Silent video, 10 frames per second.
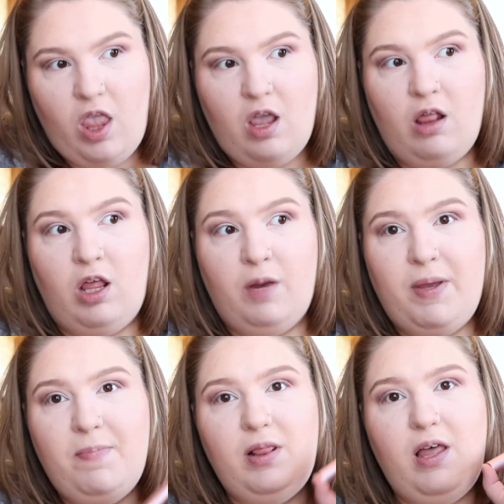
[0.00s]
A lot of
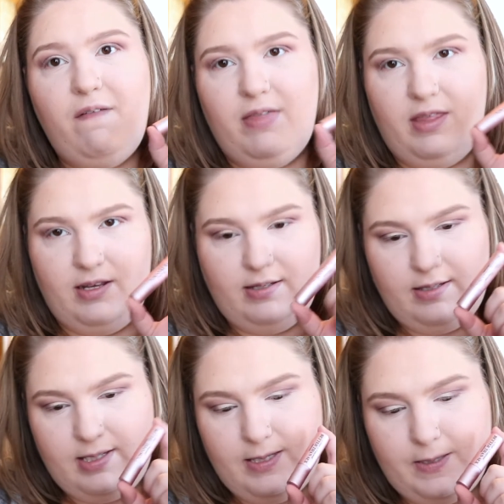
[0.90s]
people love
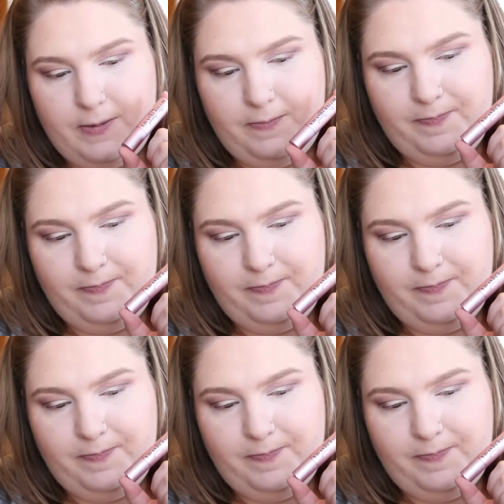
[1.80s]
this.